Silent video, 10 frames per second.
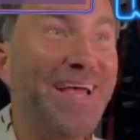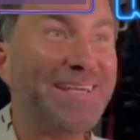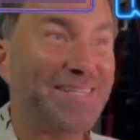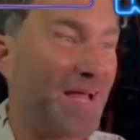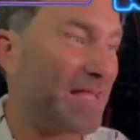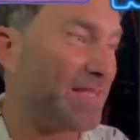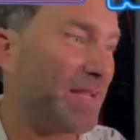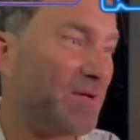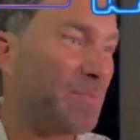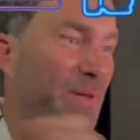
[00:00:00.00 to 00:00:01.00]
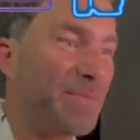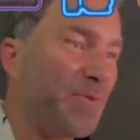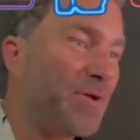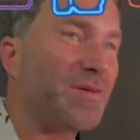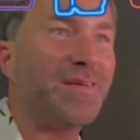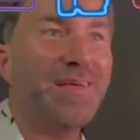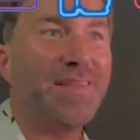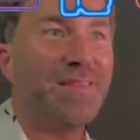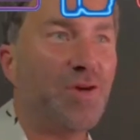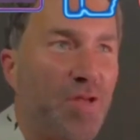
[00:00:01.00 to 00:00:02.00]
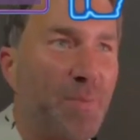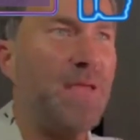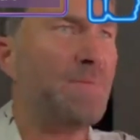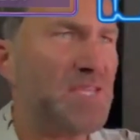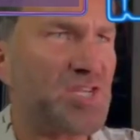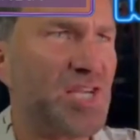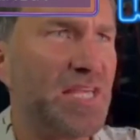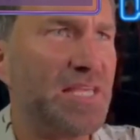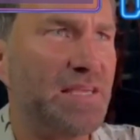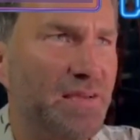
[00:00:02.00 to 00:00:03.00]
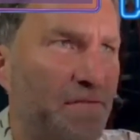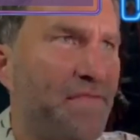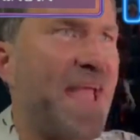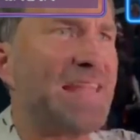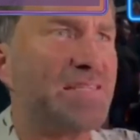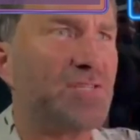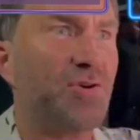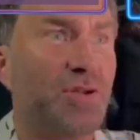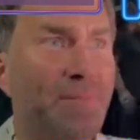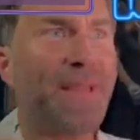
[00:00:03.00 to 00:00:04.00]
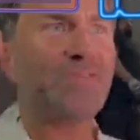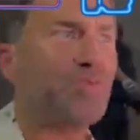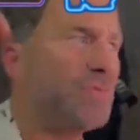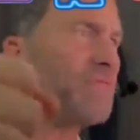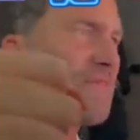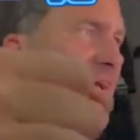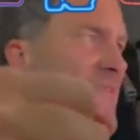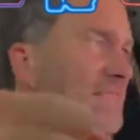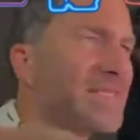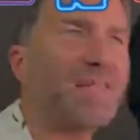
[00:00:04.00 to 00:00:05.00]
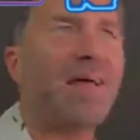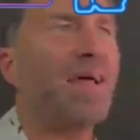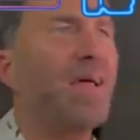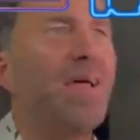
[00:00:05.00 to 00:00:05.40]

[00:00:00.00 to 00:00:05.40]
It's like, you know, people that, you've got the PBC fans, you've got the Matchroom fans. It's like,